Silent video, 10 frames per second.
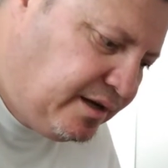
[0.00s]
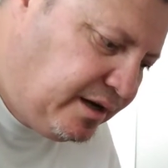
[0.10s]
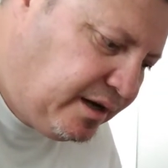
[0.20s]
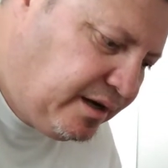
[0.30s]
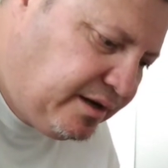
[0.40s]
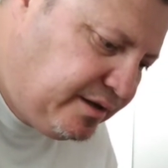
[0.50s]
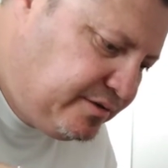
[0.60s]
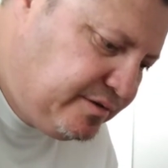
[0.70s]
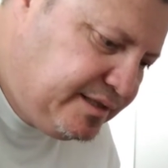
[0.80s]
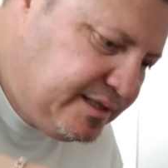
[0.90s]
I
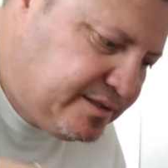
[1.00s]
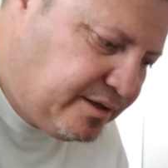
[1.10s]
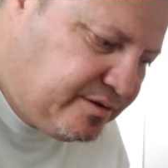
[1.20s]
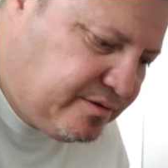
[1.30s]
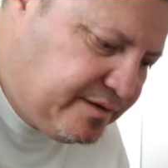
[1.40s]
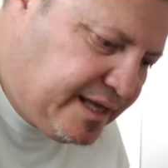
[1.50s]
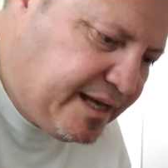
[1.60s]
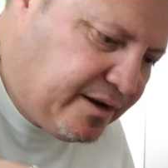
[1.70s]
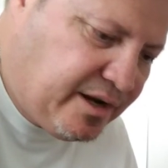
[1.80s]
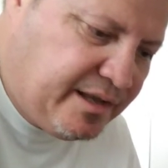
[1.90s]
do this, I do
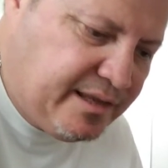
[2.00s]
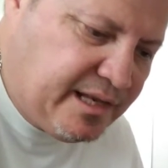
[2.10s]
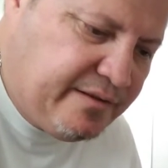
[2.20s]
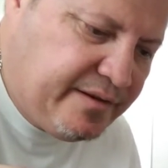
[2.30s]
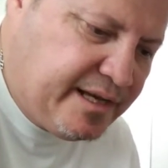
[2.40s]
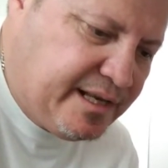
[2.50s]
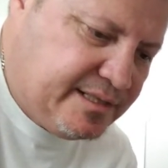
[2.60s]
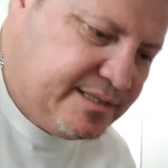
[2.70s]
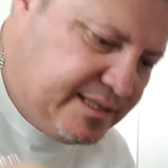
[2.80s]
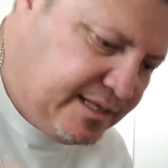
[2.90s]
that, I go in the elevator,
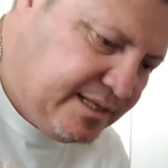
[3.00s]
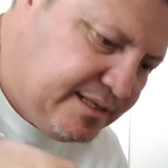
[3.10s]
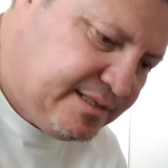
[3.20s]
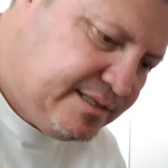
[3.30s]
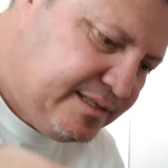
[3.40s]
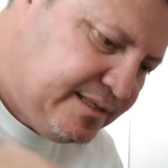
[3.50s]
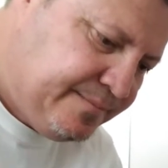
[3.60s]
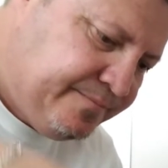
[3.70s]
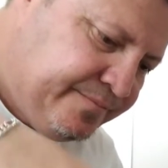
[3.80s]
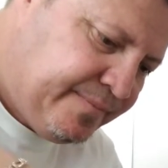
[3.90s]
it stinks.
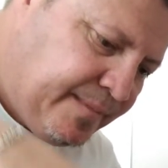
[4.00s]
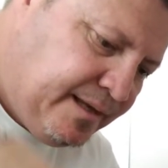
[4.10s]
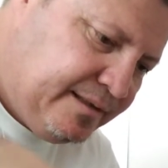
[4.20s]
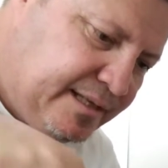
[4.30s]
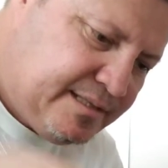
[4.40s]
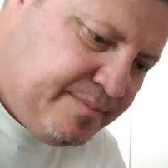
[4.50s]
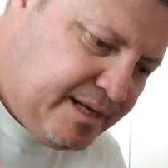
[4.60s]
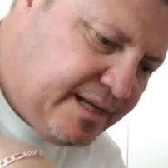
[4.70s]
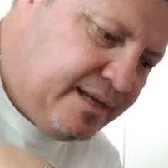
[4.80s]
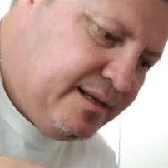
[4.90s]
Doesn't
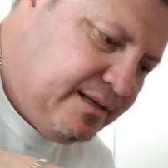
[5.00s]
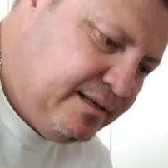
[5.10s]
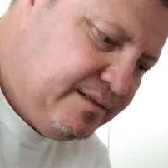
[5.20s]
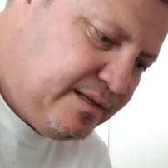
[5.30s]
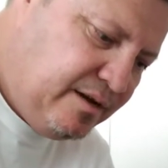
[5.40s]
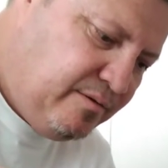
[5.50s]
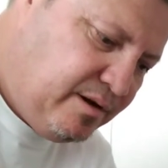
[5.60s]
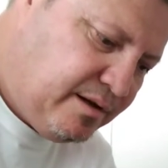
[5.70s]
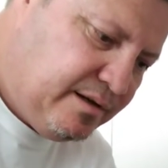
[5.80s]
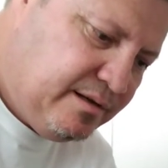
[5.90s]
matter. So
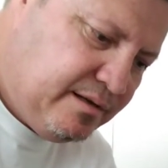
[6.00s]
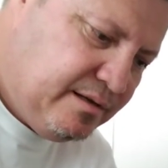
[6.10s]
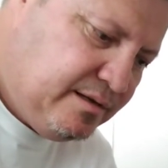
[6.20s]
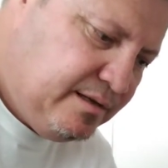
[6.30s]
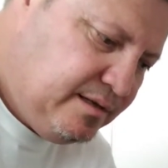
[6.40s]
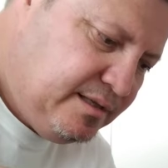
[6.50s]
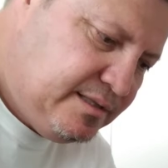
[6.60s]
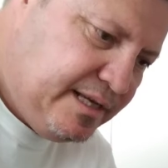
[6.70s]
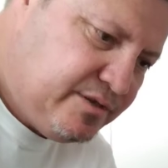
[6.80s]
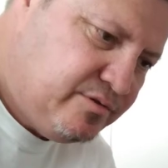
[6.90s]
what? It's
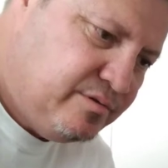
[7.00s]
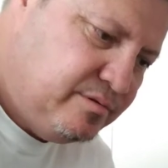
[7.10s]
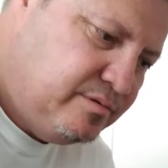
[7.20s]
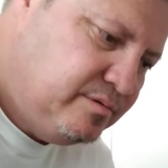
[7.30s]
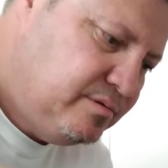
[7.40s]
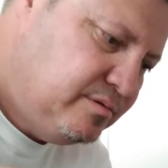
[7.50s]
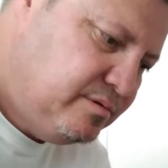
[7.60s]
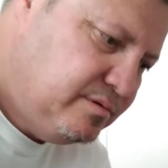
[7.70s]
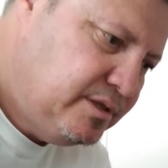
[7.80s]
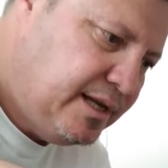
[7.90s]
natural.
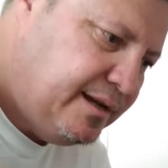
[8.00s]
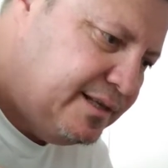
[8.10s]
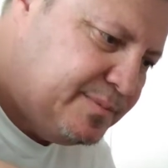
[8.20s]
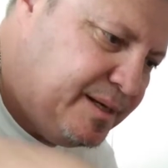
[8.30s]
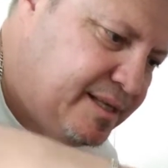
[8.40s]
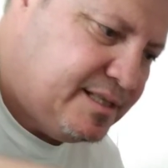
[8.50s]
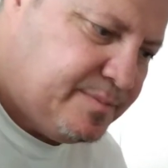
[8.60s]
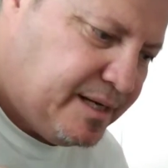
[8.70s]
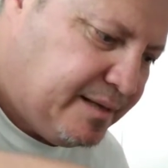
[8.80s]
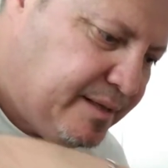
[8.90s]
You know, it's better than
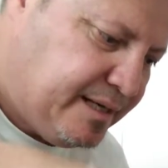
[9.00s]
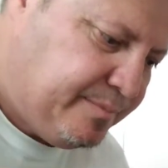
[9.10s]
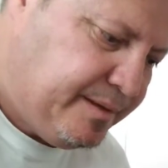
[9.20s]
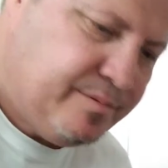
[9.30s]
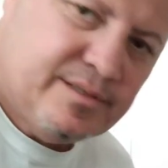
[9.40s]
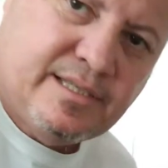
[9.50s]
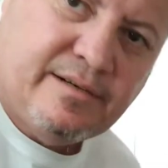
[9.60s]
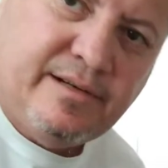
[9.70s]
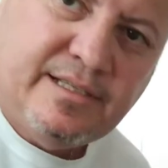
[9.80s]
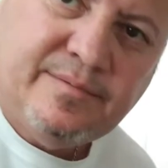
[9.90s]
smelling bloody people's
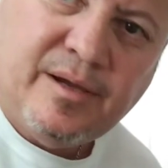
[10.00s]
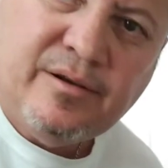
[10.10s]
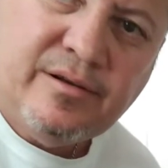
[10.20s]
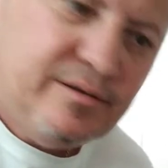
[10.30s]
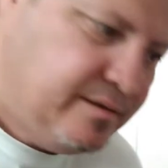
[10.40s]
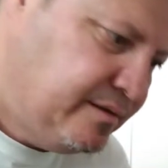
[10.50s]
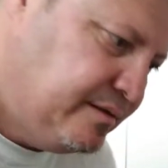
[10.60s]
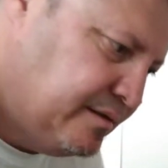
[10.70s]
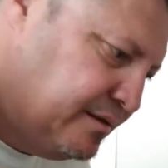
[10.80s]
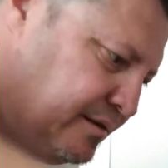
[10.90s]
cigarette smoke.
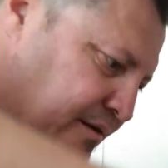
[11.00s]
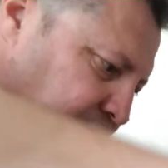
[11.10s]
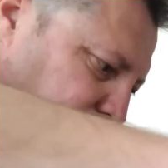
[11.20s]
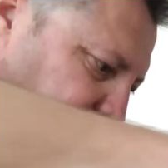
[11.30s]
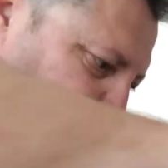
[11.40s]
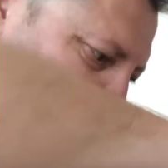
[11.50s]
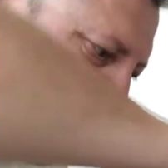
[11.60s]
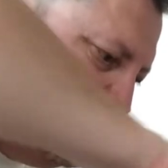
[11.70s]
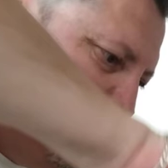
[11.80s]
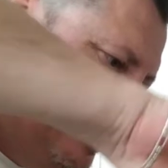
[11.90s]

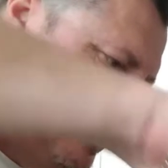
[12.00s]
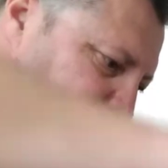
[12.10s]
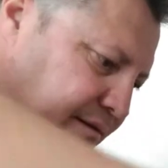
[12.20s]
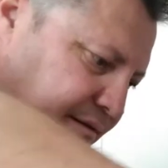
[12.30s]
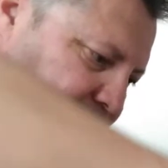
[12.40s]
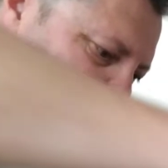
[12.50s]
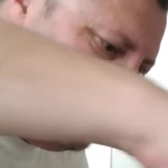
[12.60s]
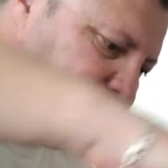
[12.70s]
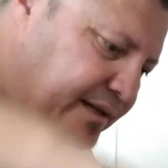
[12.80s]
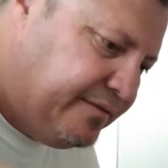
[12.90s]
You know, they go
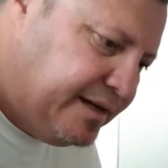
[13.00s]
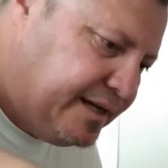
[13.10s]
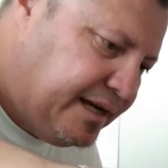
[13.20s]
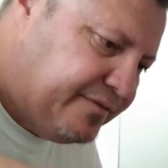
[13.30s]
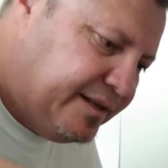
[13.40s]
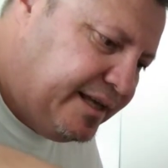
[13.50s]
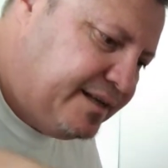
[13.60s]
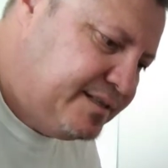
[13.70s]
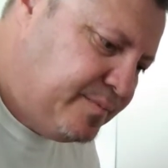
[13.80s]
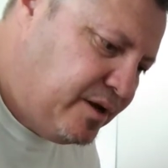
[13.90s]
in the elevator after they had
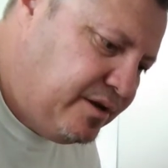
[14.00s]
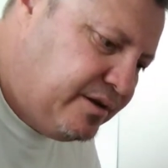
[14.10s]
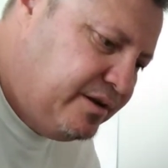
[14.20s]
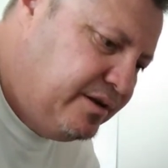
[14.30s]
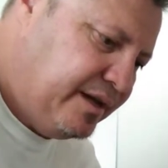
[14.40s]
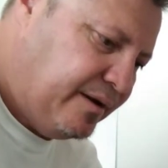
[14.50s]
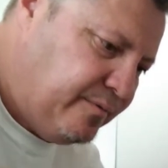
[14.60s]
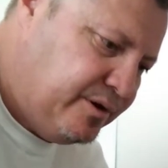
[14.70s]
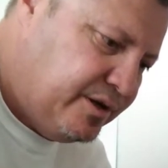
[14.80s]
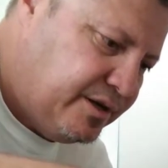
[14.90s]
a smoke at
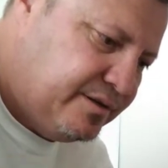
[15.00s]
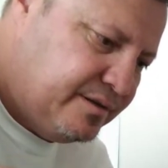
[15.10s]
work.